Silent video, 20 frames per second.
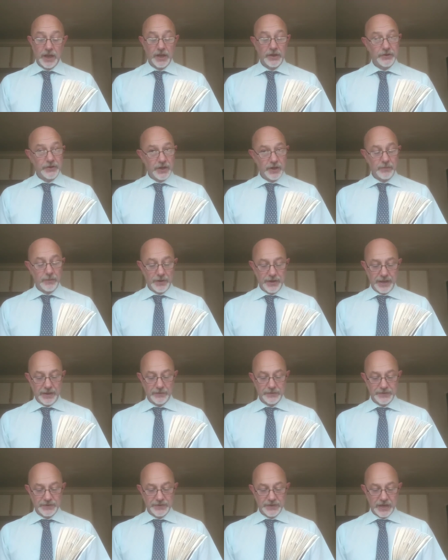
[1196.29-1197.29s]
and no one
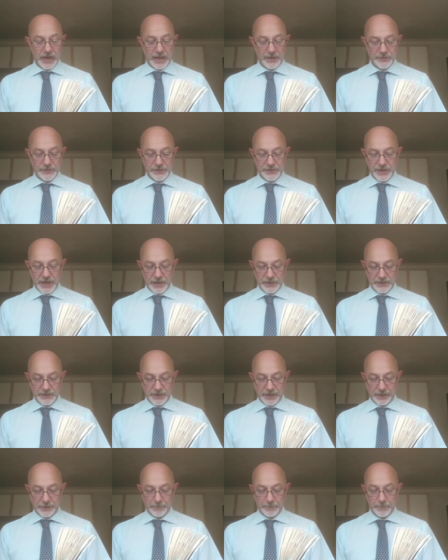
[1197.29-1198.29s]
else is allowed to
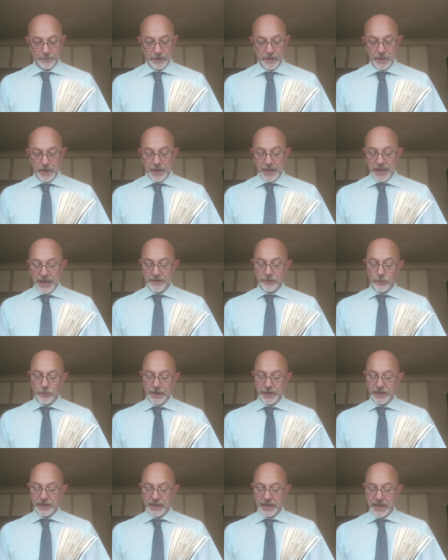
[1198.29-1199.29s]
touch it, even
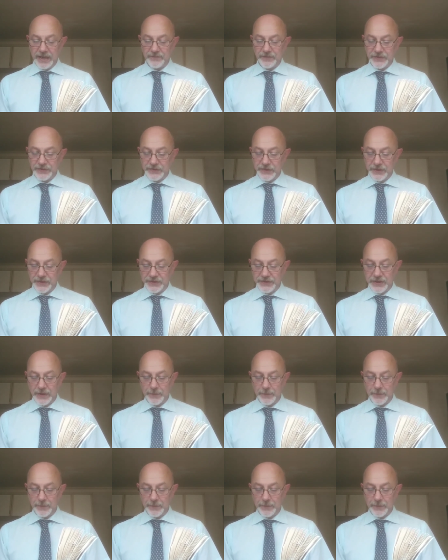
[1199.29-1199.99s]
when Liev is doing